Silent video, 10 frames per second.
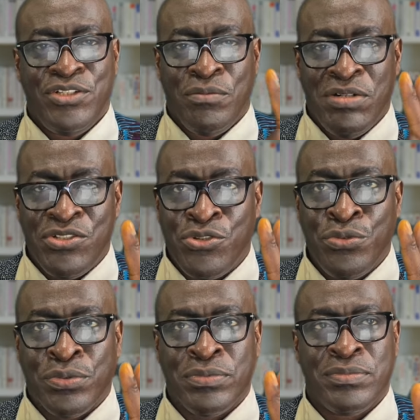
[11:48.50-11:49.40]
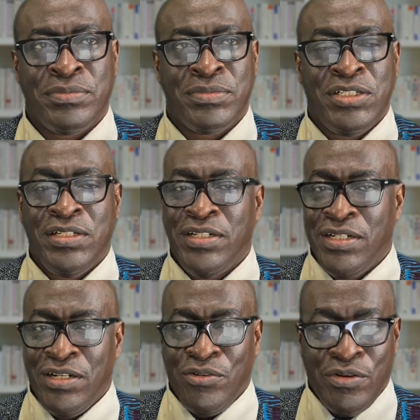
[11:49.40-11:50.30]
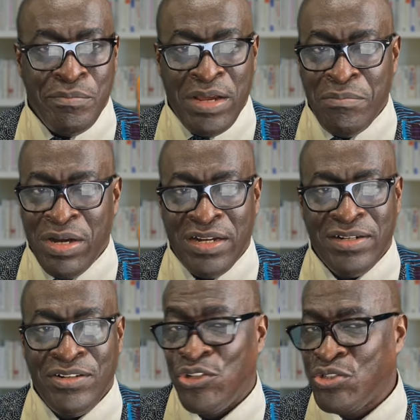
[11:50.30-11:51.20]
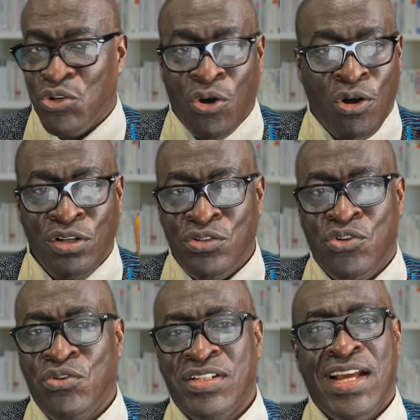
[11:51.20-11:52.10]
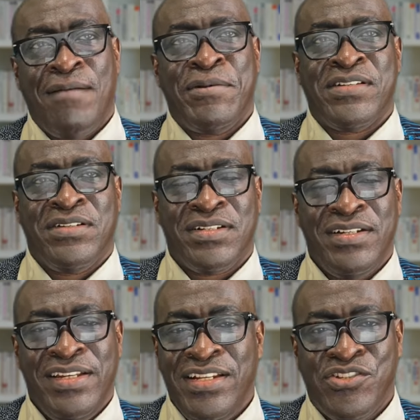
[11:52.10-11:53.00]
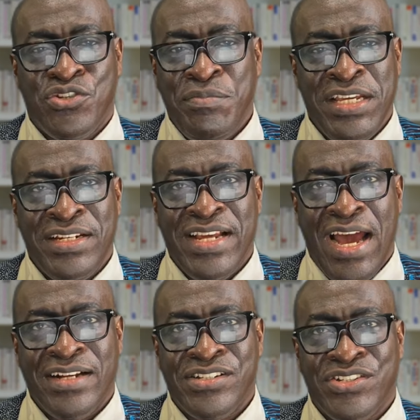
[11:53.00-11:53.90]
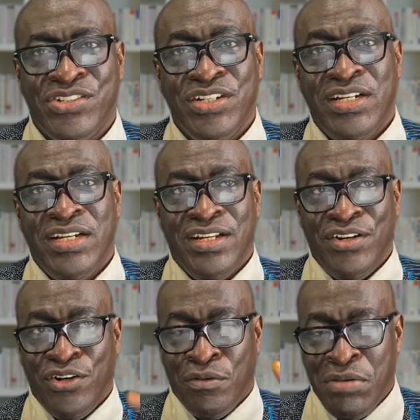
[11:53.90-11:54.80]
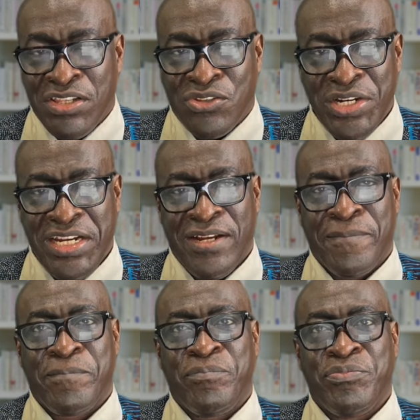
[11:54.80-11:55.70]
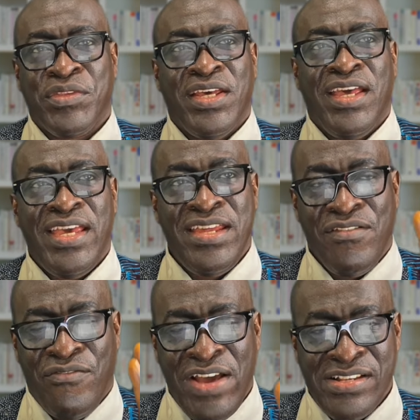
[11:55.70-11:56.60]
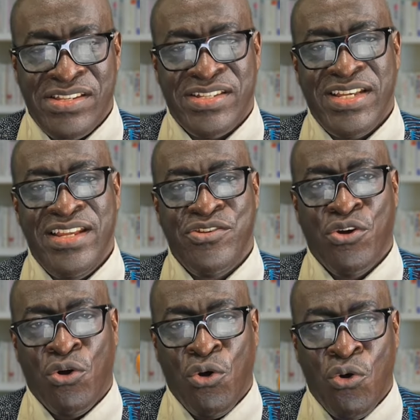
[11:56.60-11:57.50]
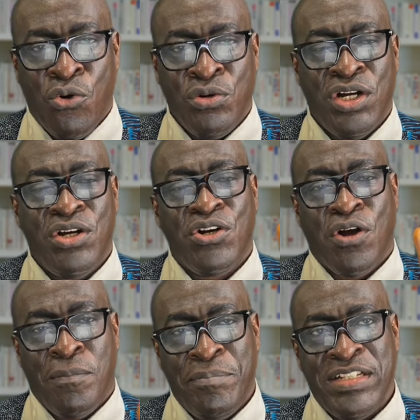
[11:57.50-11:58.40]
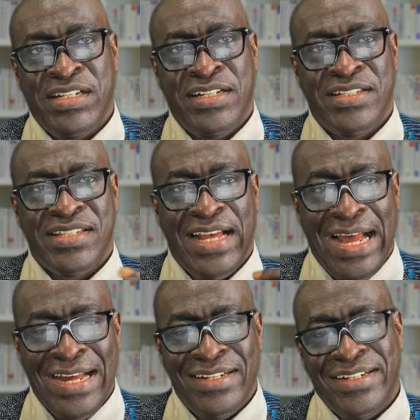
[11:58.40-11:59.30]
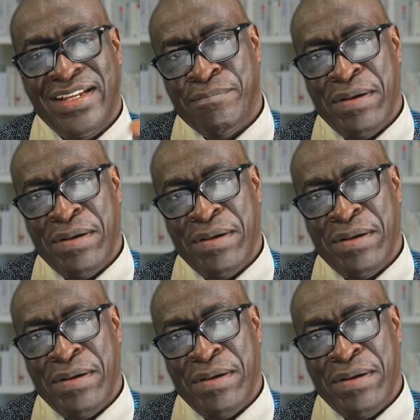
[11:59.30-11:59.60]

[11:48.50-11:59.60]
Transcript: Number two, remember, not all growth capital needs to be in cash. Number three, invest in your own competence and